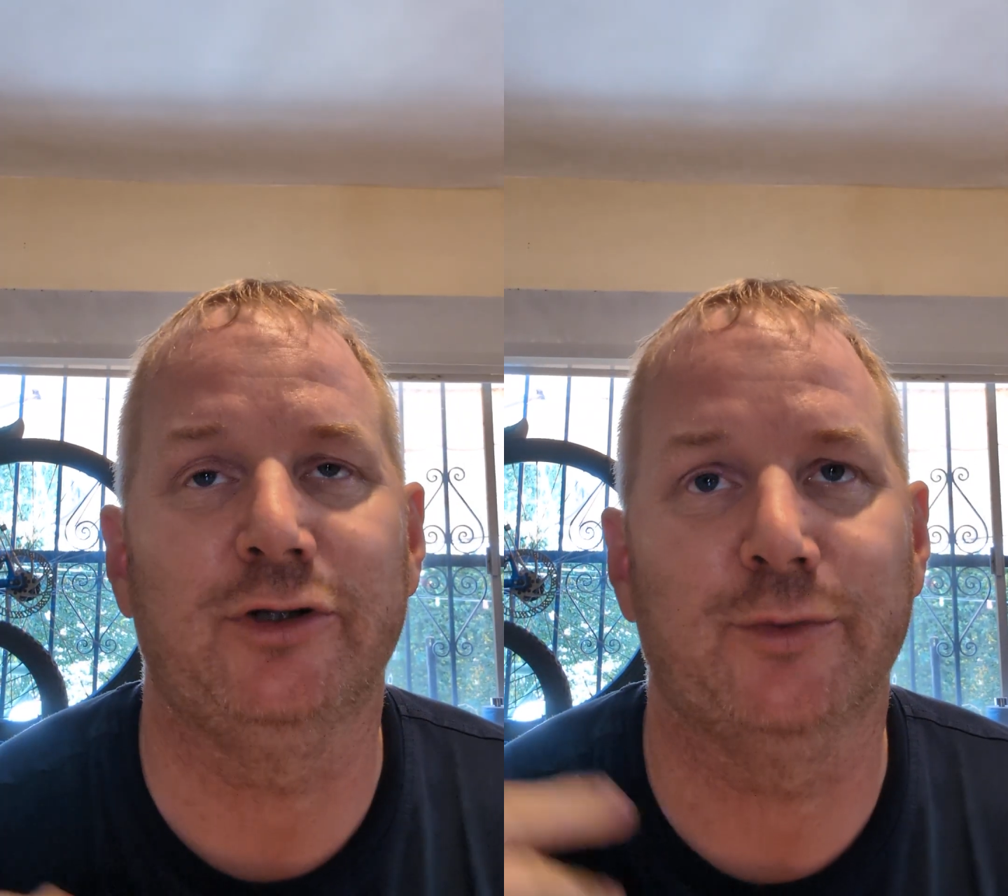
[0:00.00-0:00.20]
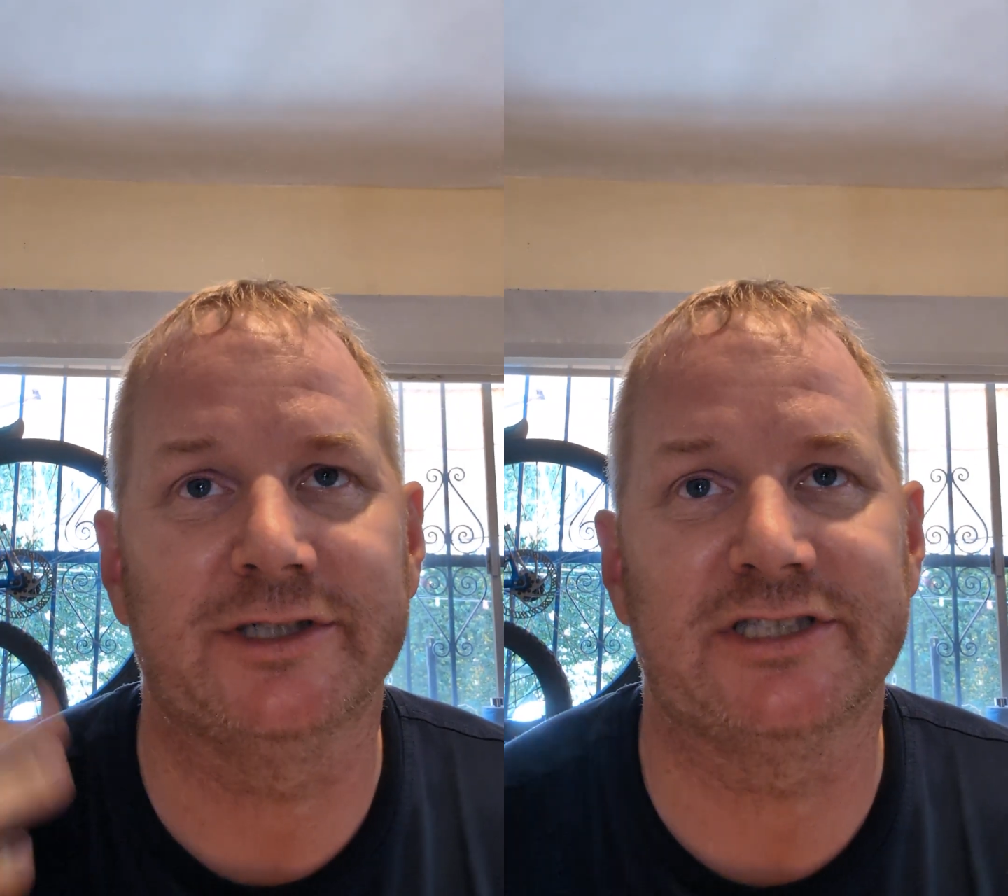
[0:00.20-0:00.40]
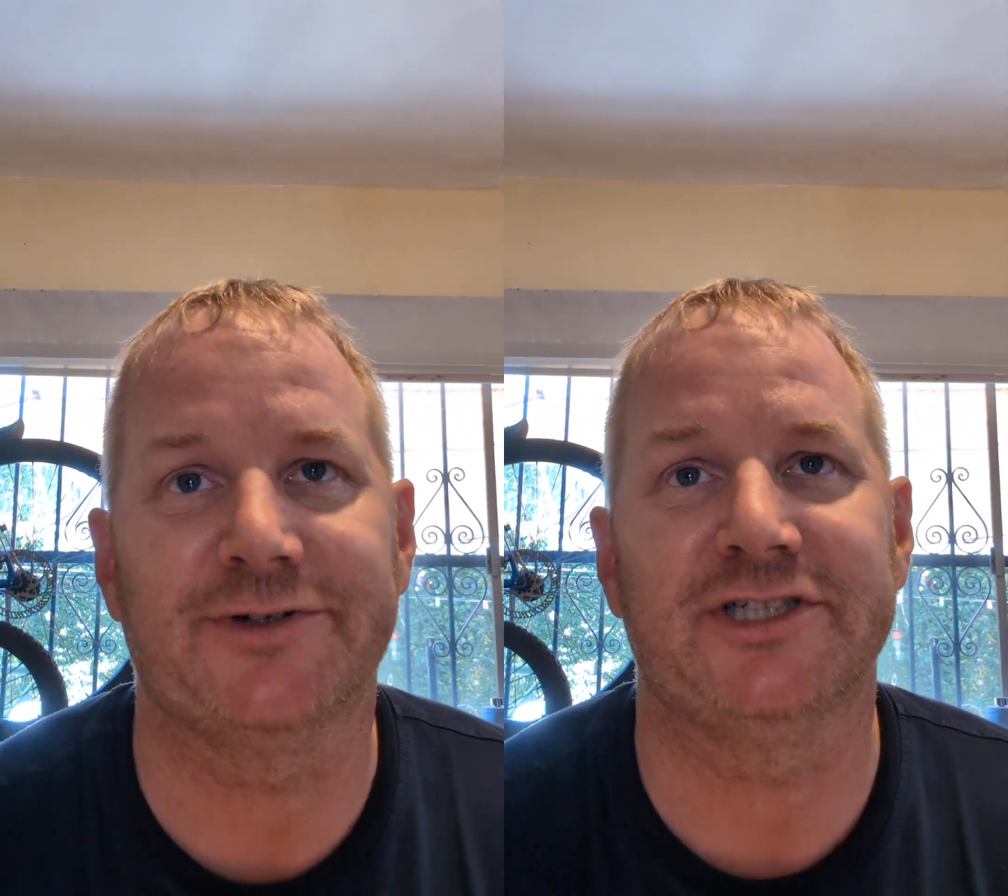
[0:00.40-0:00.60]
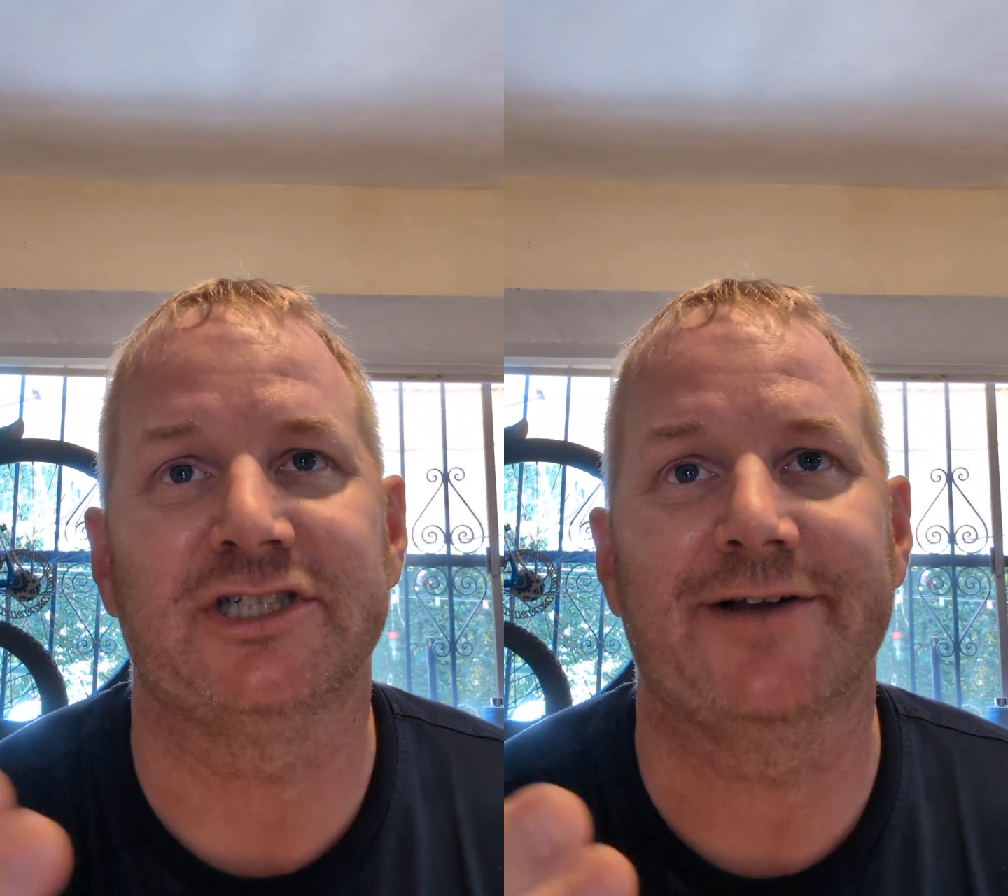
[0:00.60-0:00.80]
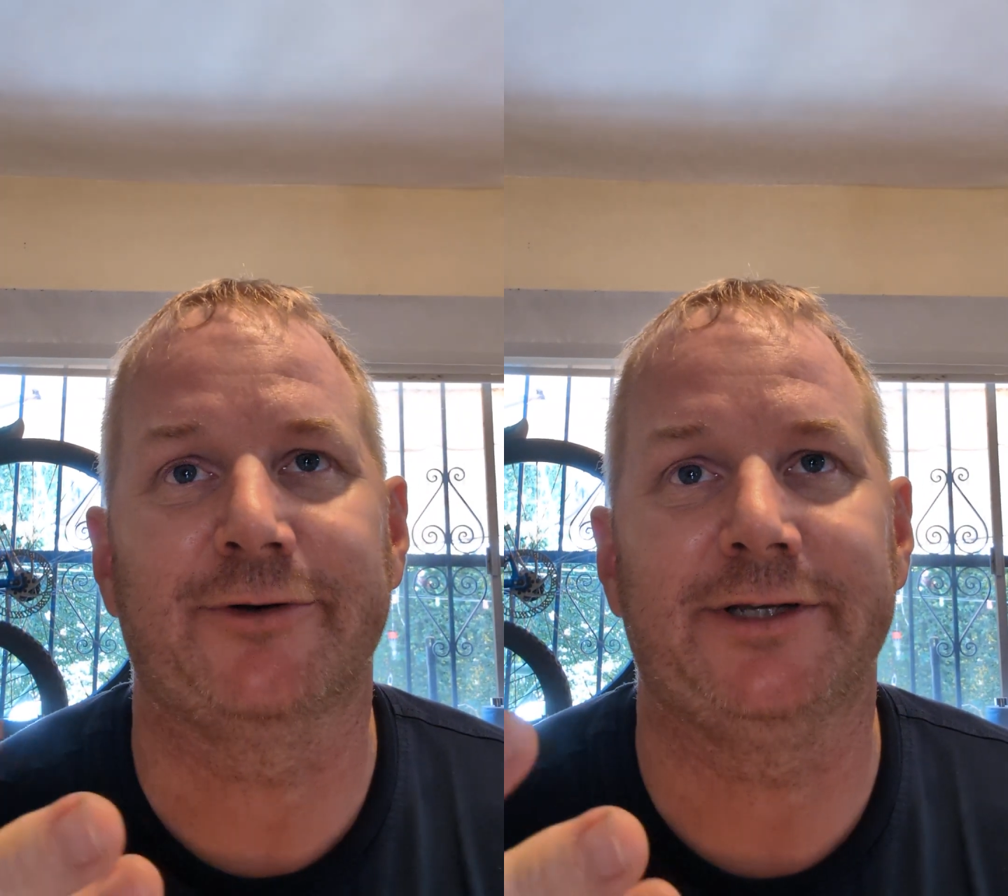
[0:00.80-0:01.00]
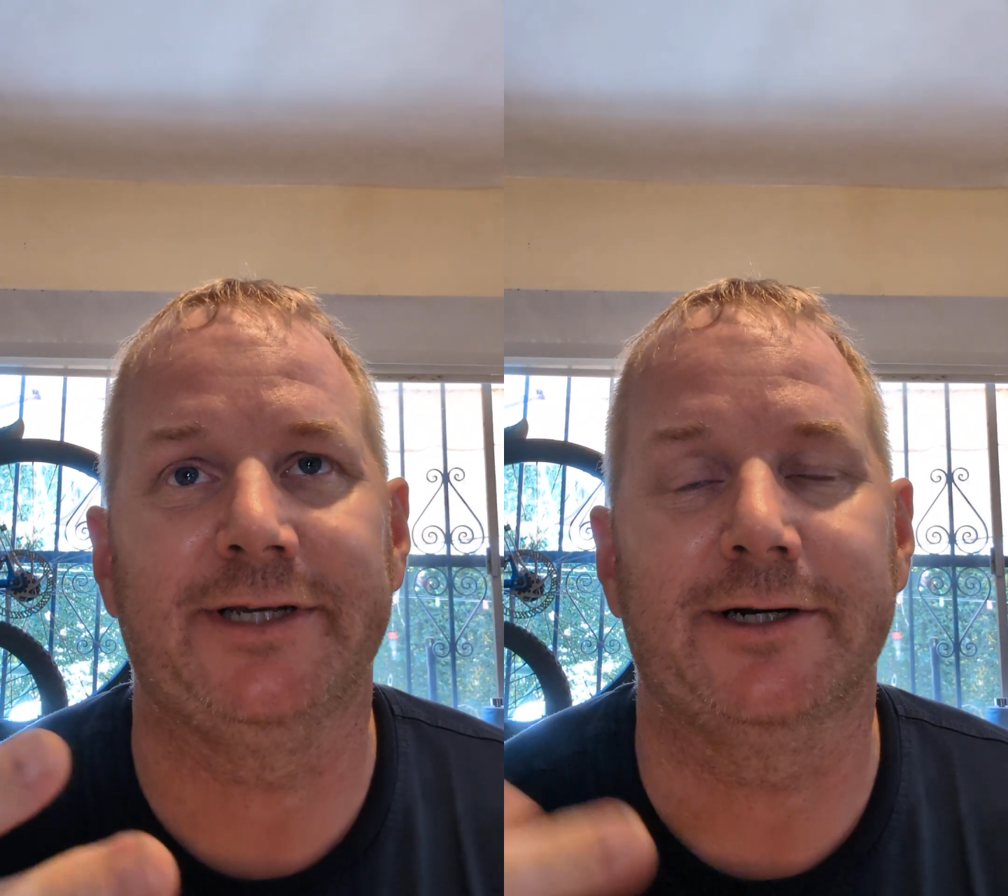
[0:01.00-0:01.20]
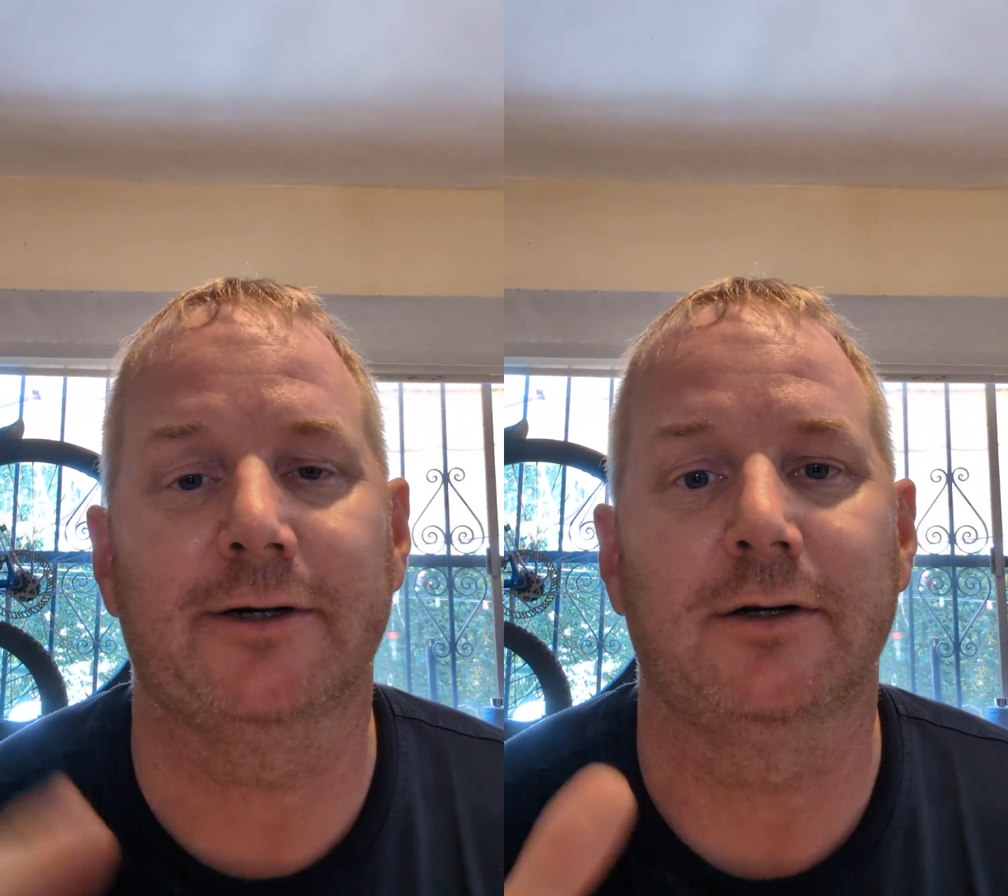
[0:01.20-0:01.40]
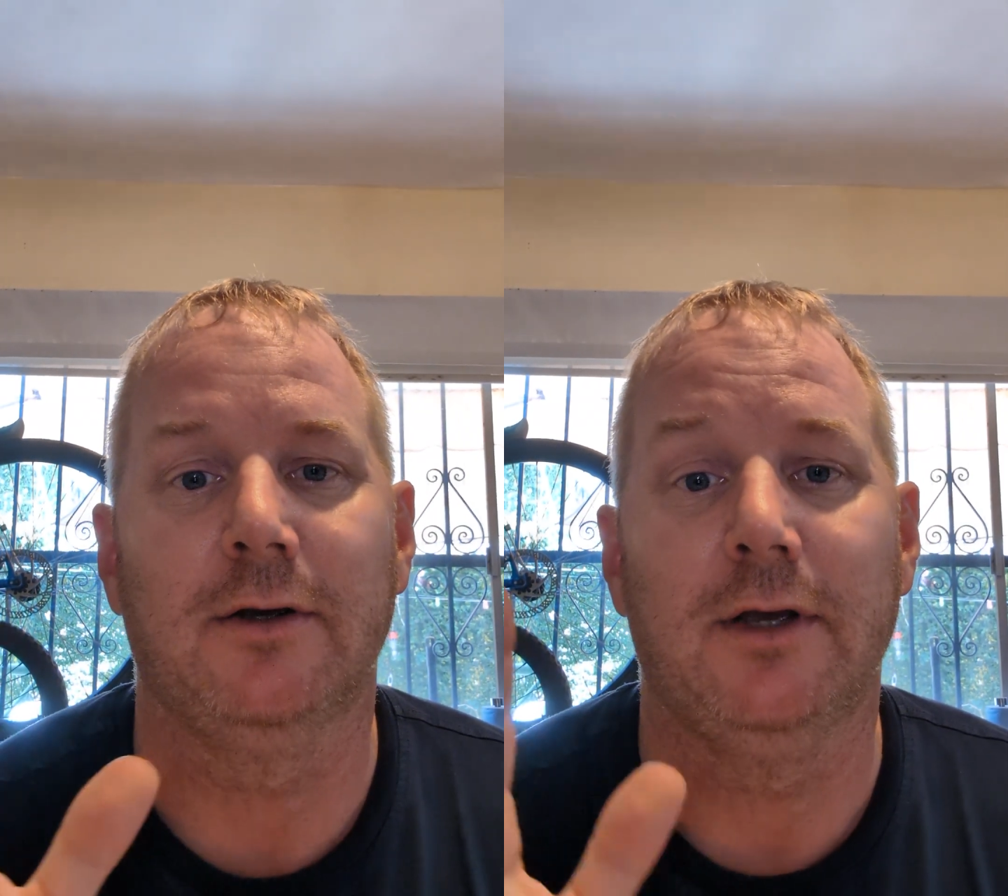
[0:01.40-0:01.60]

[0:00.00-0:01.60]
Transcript: new registration every year.